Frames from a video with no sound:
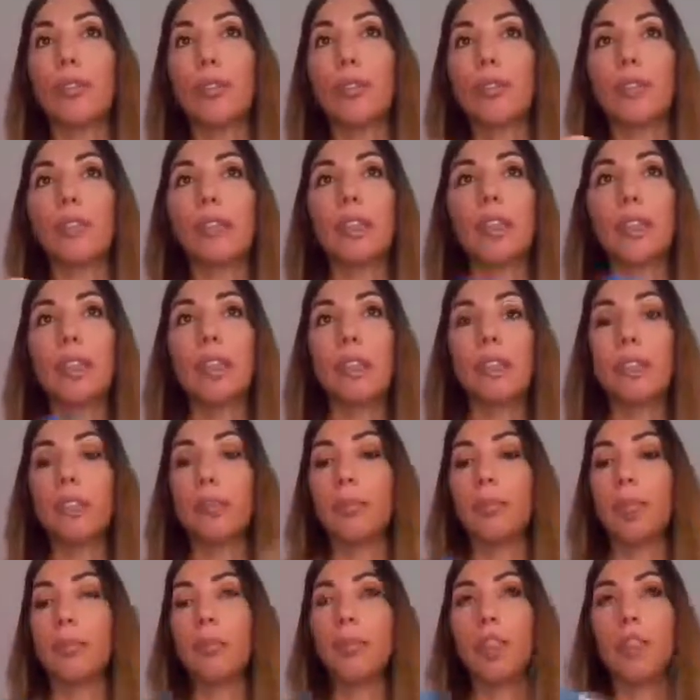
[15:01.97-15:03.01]
So this
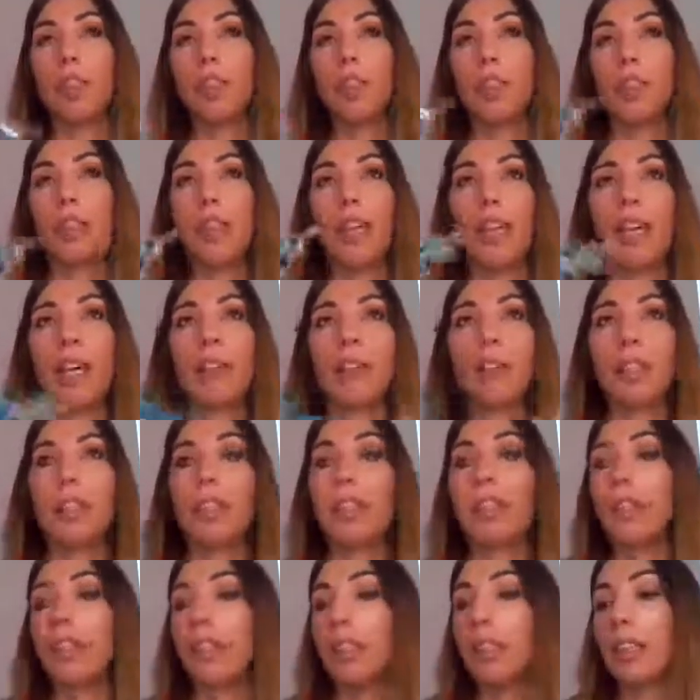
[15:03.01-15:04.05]
is my machine that I have it
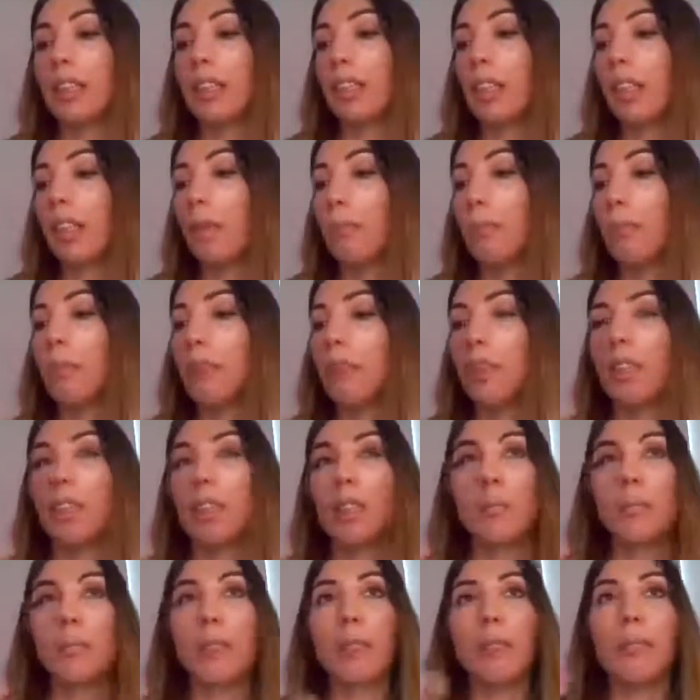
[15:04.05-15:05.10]
here set it up
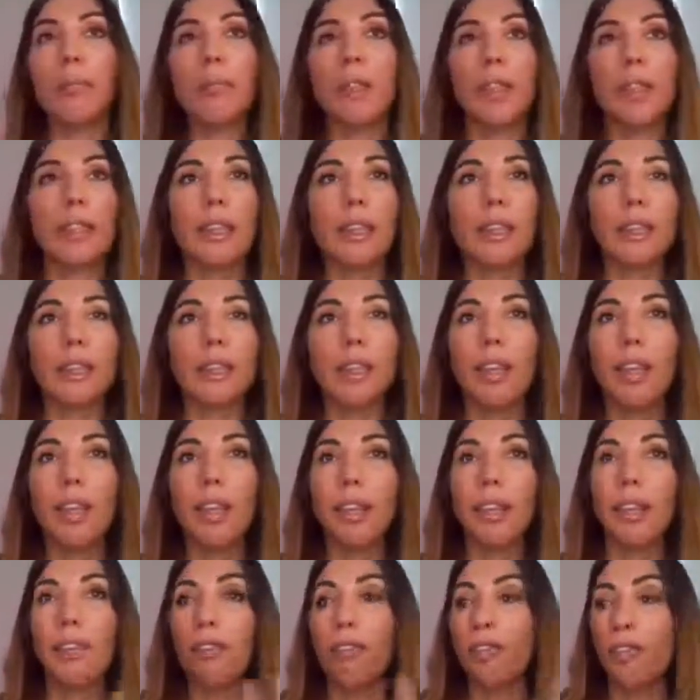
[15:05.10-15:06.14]
because I've been practicing
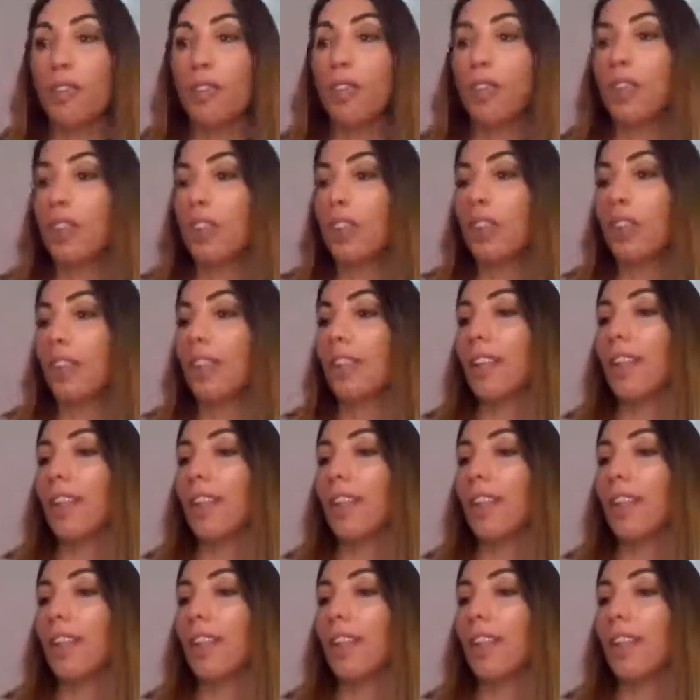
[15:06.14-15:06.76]
a different